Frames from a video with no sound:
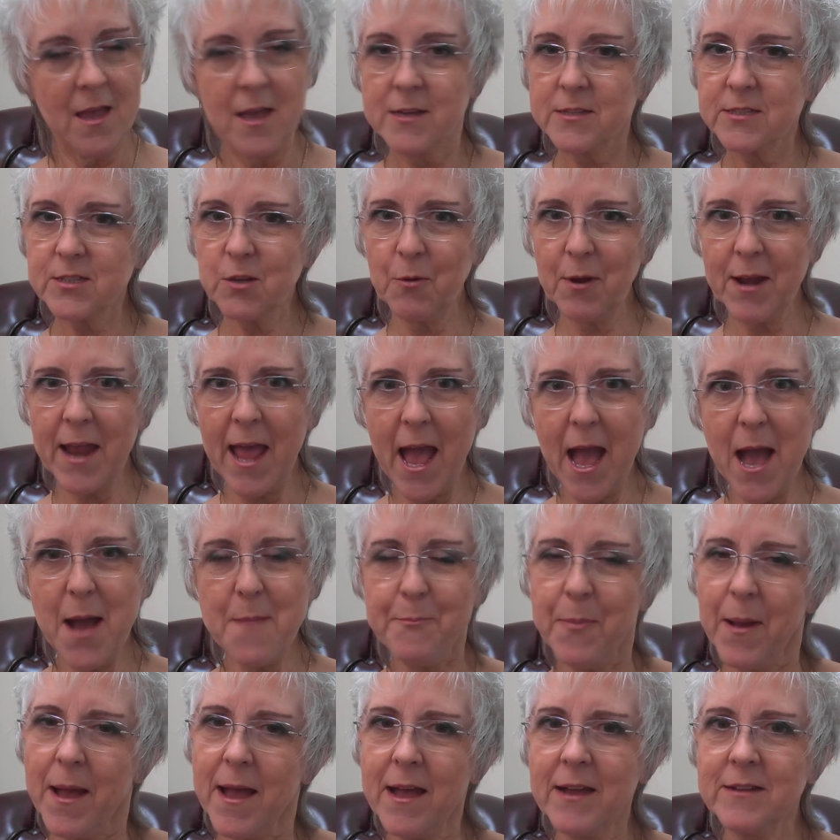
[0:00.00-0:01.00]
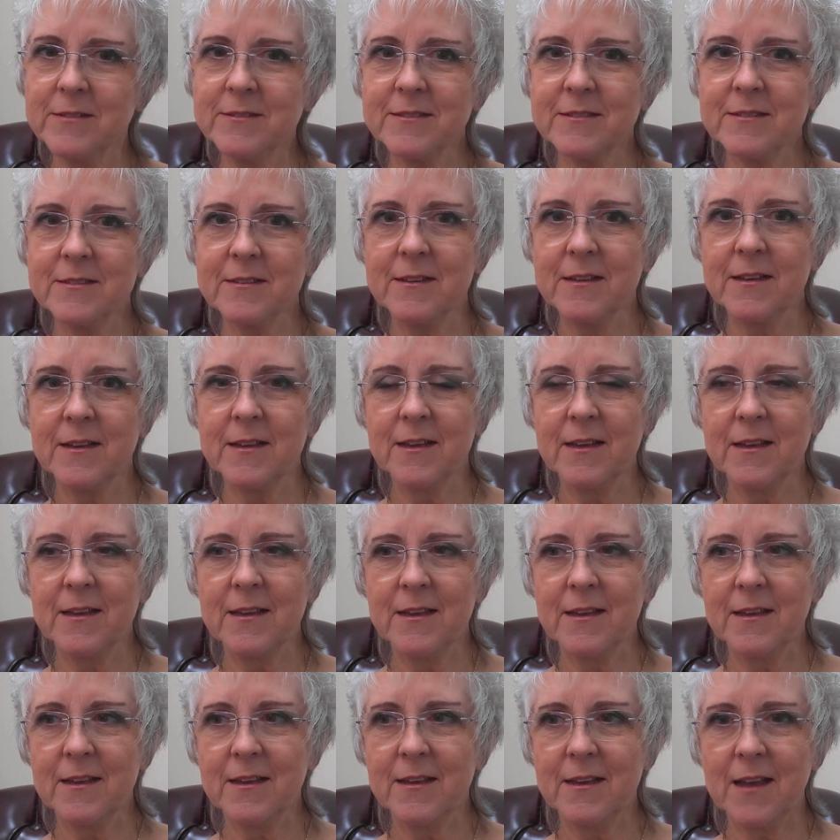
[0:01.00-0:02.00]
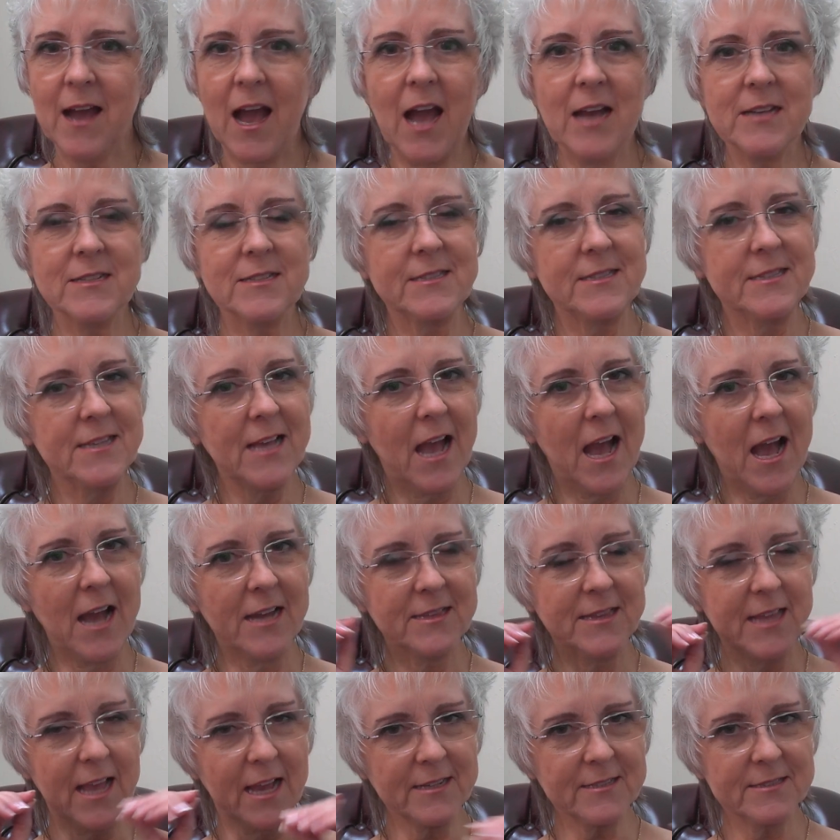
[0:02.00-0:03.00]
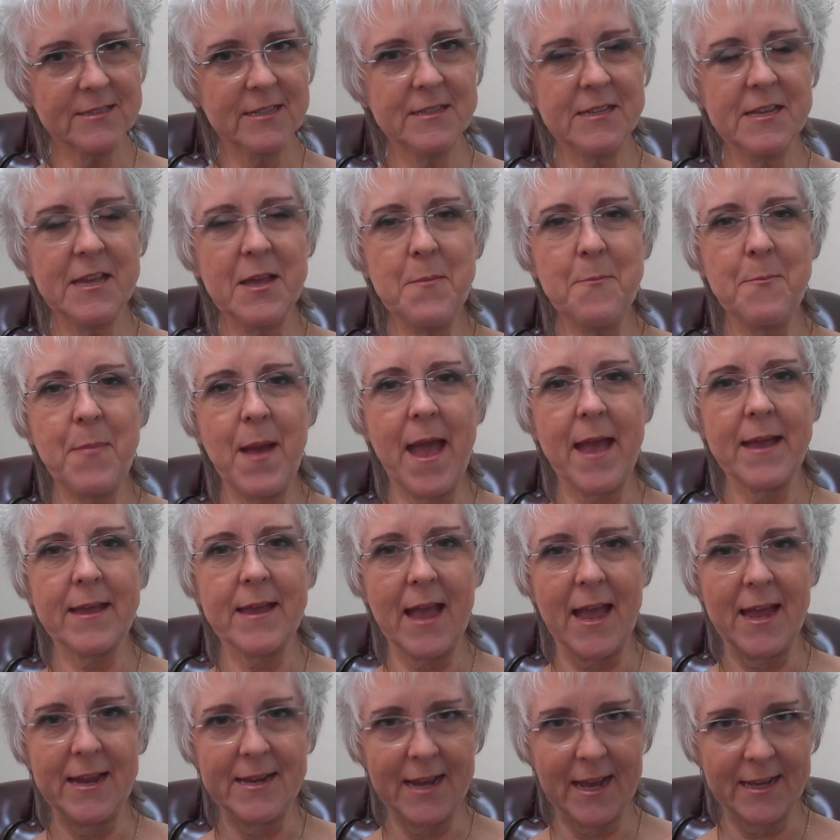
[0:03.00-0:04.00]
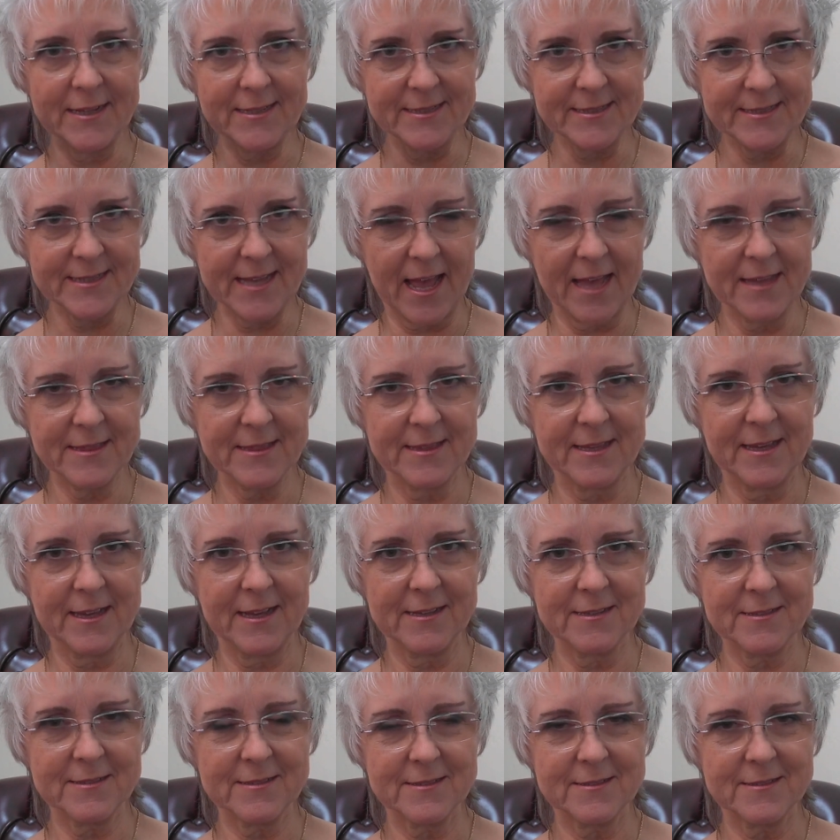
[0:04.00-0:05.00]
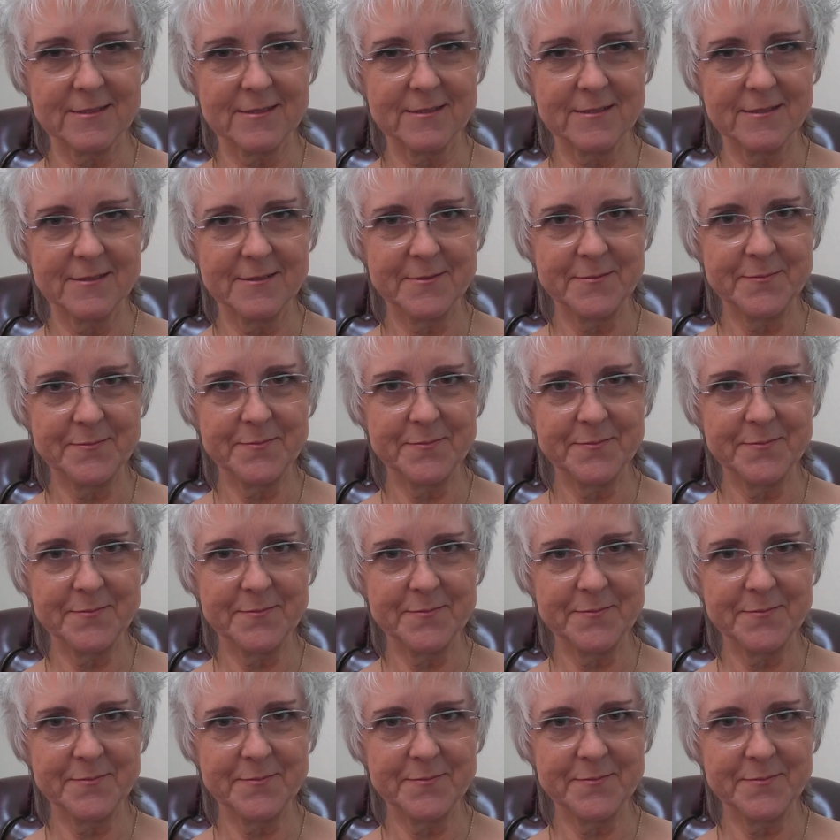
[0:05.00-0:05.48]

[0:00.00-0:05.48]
so what happened I, I texted him back and I said this